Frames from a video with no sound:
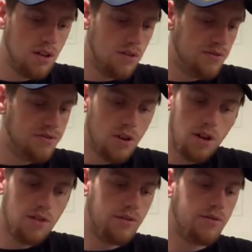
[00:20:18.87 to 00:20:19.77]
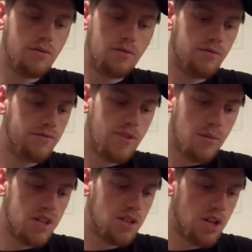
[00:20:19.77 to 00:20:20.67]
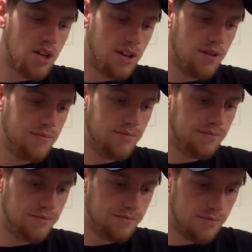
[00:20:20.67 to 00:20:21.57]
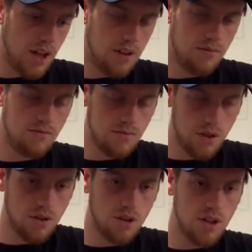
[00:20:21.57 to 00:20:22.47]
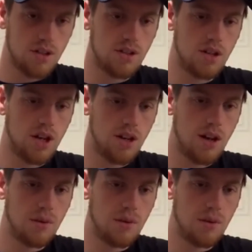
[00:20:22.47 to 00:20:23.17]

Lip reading: full of feminist agenda and social justice agenda.